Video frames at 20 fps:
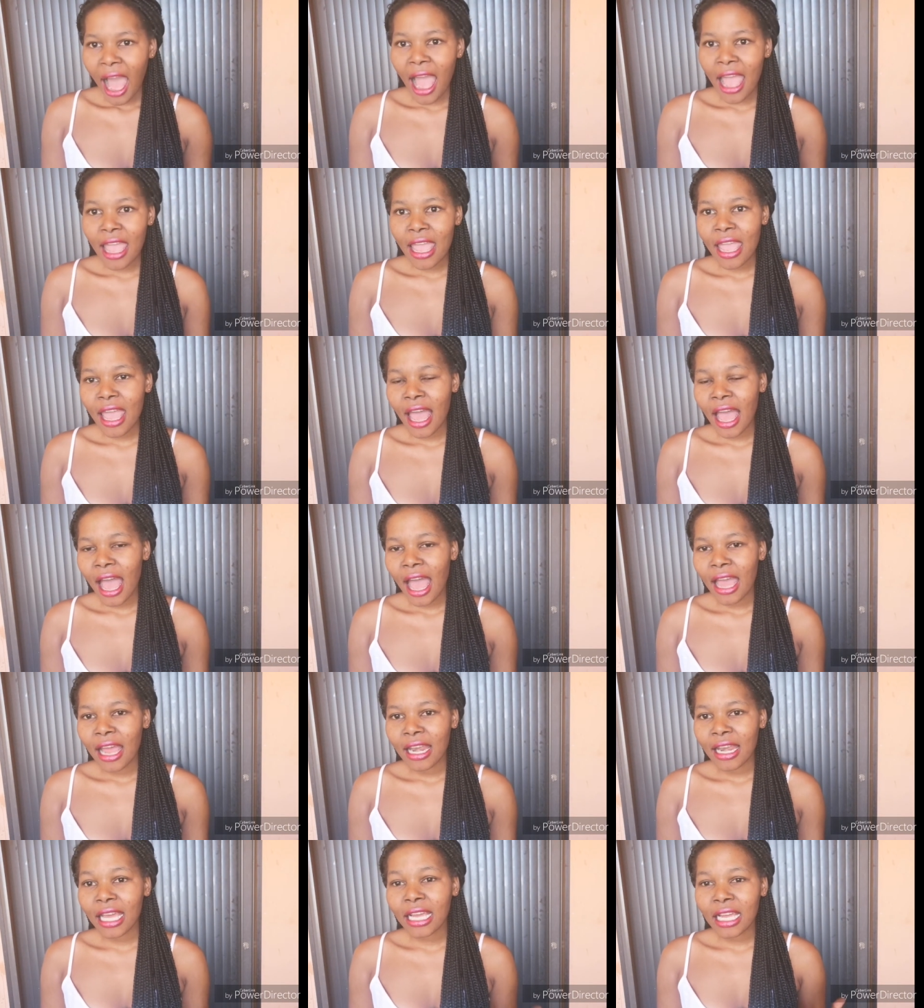I
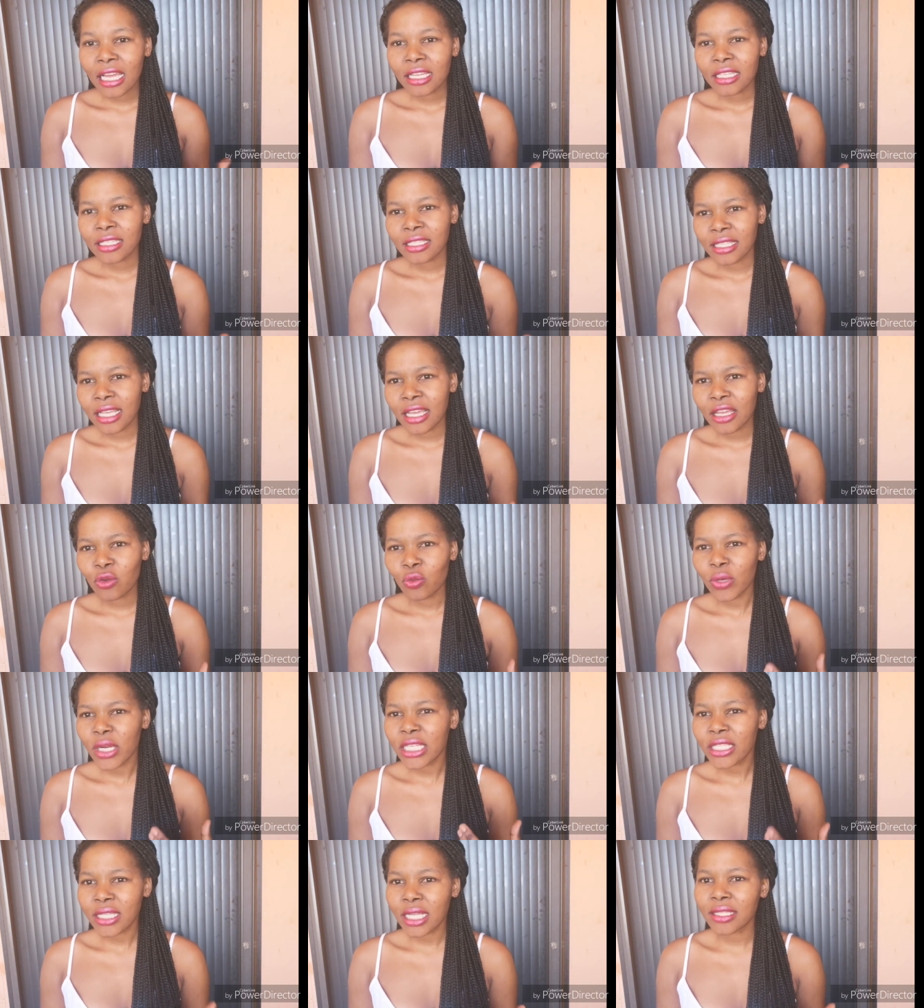like I said,
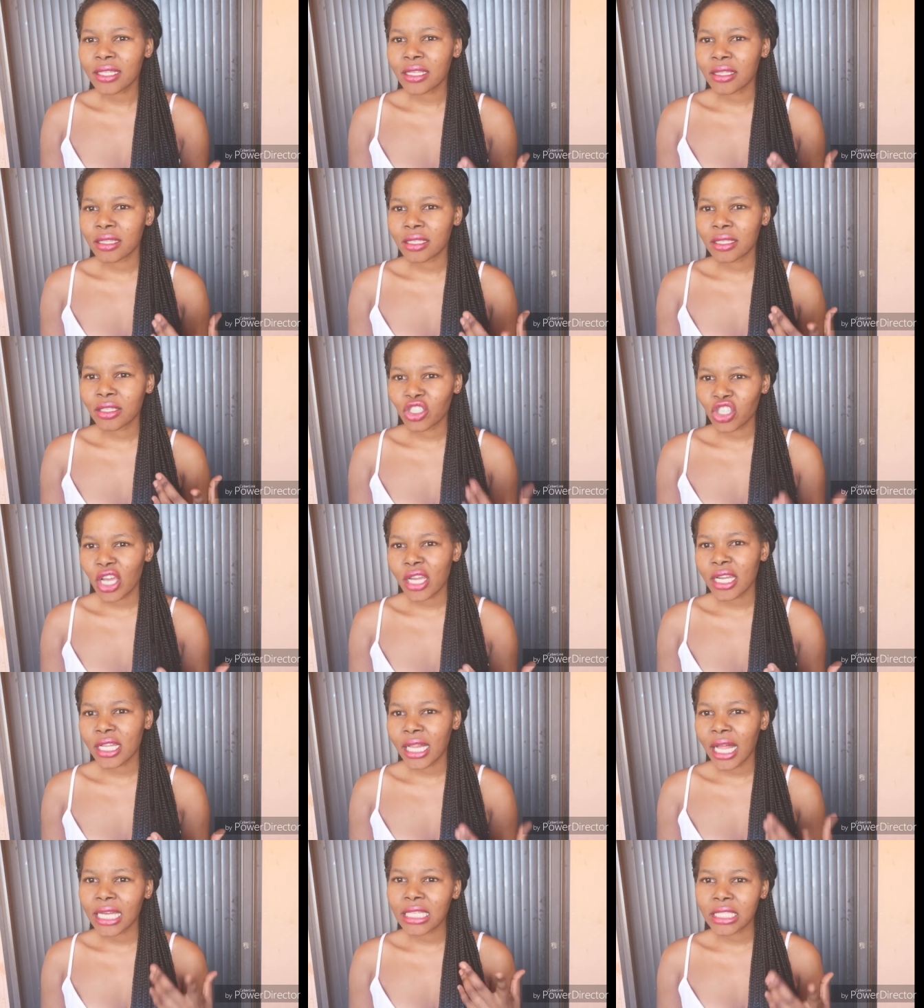when I started this
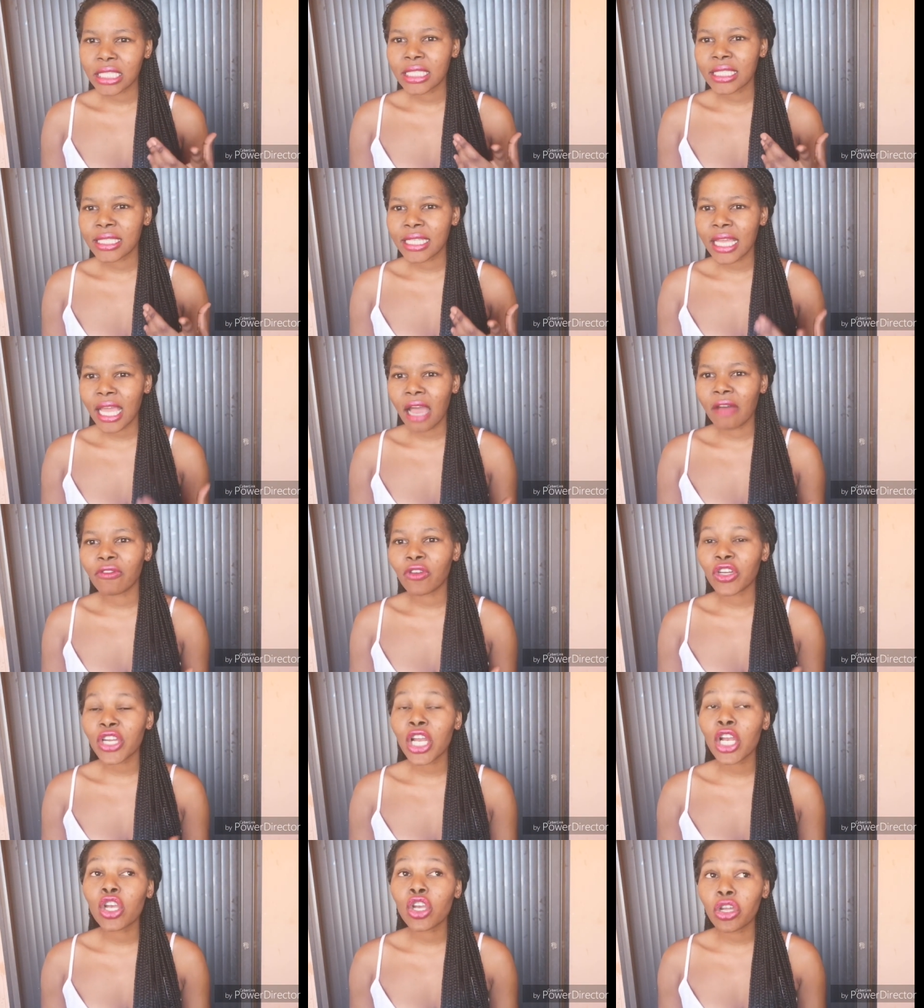channel, I did say I've
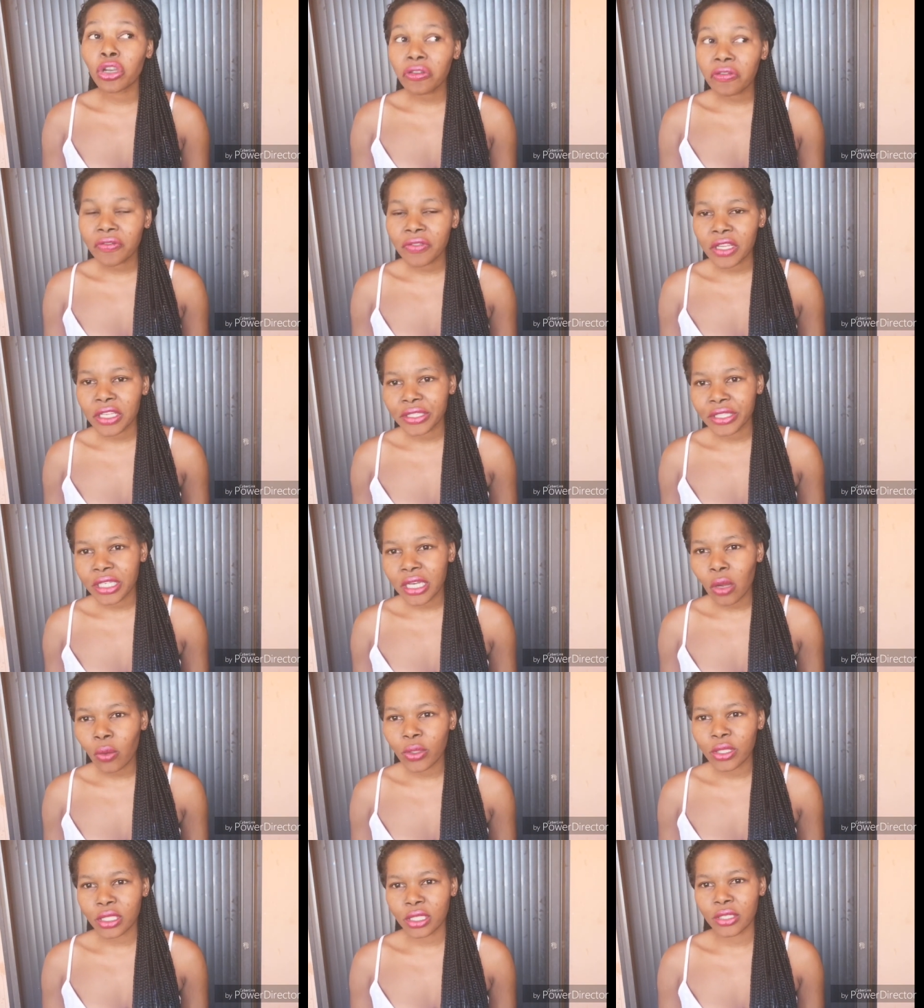got a lot of things that
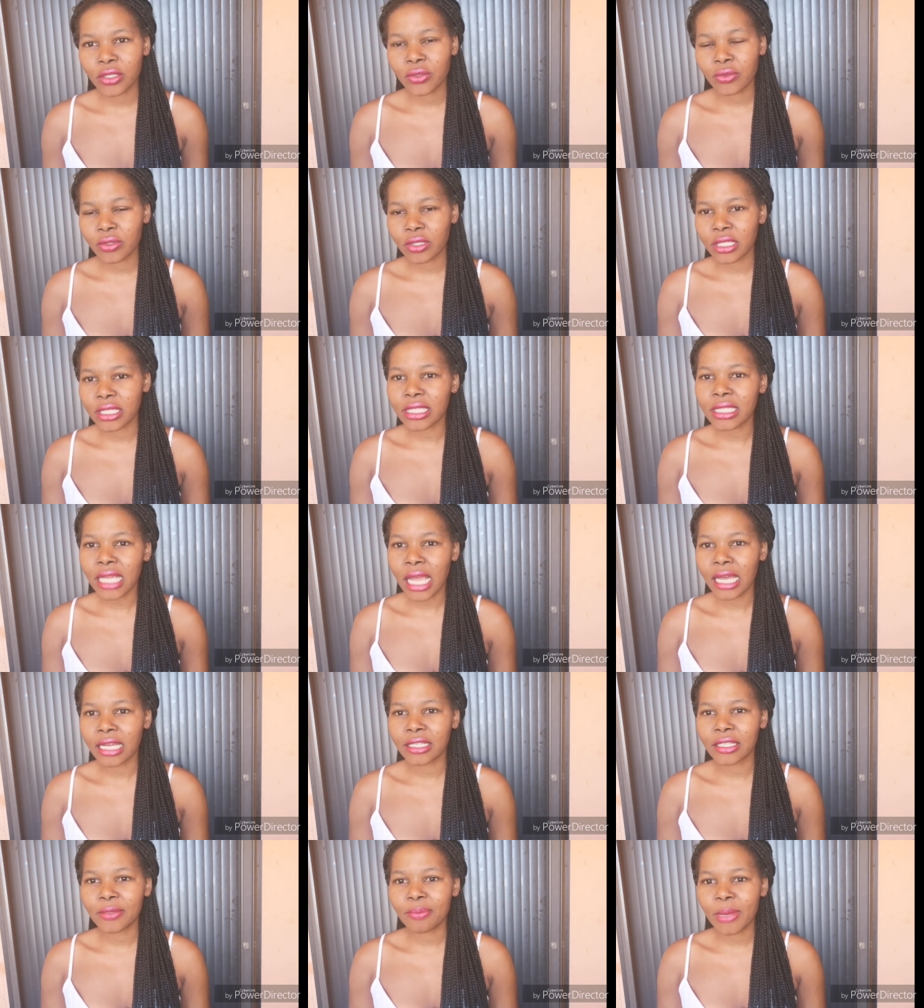I wanted to
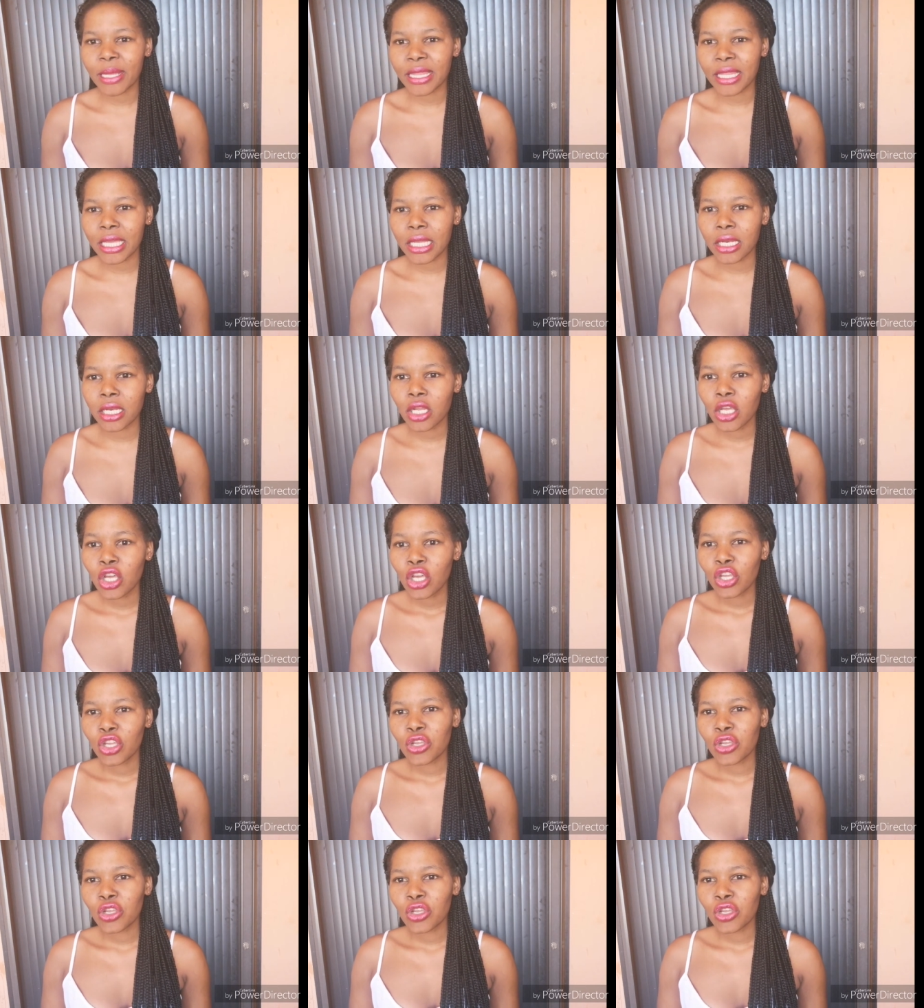discuss, but then,